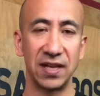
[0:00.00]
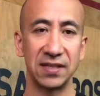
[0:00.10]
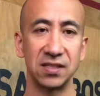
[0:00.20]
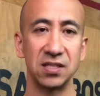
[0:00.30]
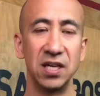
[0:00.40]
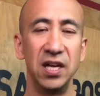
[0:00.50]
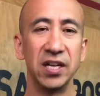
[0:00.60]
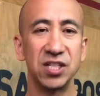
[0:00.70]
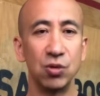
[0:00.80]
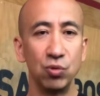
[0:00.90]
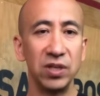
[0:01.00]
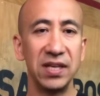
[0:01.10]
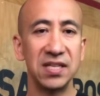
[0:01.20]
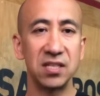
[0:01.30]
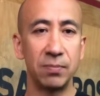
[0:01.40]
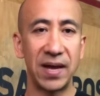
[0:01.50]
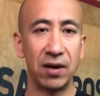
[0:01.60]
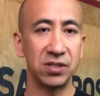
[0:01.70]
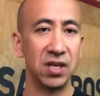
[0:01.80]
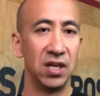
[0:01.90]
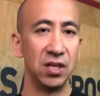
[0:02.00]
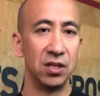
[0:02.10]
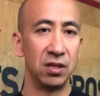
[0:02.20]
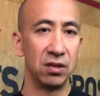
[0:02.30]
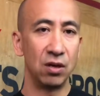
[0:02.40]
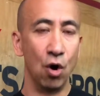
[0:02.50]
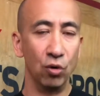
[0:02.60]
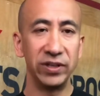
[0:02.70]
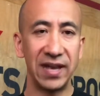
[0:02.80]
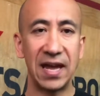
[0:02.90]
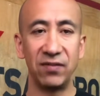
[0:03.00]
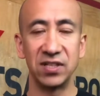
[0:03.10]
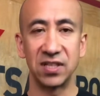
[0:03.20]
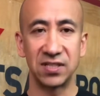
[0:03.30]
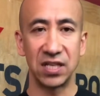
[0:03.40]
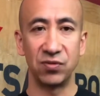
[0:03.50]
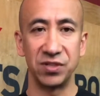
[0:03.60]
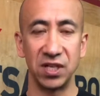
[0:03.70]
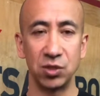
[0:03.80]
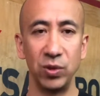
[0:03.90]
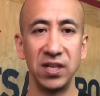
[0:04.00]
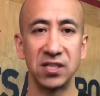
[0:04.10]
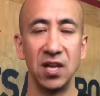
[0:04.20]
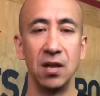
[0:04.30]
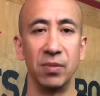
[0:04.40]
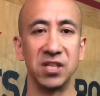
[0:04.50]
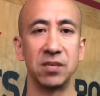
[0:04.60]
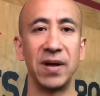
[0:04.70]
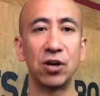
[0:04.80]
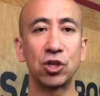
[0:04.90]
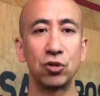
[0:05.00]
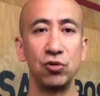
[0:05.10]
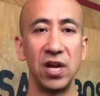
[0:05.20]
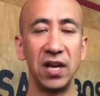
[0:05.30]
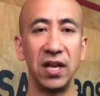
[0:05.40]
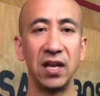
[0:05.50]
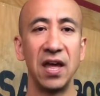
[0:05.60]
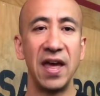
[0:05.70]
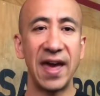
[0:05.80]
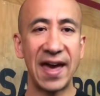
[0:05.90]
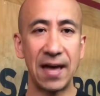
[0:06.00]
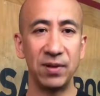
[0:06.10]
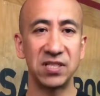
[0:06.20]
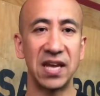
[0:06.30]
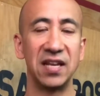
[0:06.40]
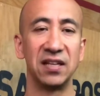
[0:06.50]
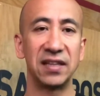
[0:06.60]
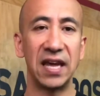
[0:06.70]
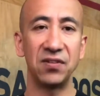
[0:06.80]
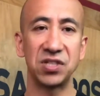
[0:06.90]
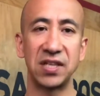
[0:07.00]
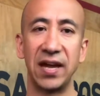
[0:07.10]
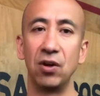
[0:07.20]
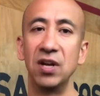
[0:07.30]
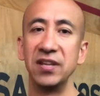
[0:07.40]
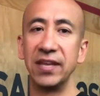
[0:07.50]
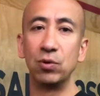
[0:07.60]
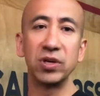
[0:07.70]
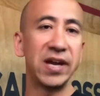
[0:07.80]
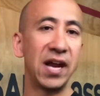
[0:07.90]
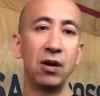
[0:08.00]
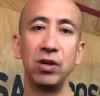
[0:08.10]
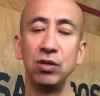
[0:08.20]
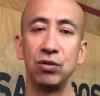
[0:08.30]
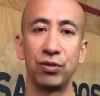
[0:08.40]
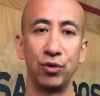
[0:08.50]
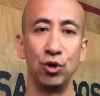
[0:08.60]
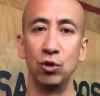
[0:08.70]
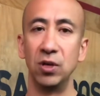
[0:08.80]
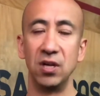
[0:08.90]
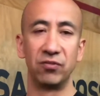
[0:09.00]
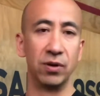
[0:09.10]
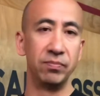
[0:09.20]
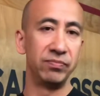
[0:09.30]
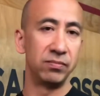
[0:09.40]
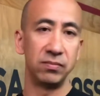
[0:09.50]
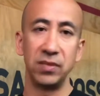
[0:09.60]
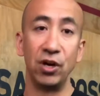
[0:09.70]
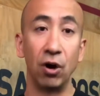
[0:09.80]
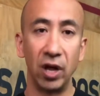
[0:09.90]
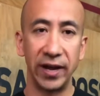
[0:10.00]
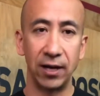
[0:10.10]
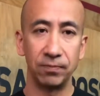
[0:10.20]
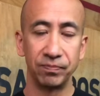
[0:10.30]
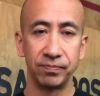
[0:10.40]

classes, because it really isn't about only having success for 6 weeks, but it's about creating habits and a lifestyle that will carry you through from here on out.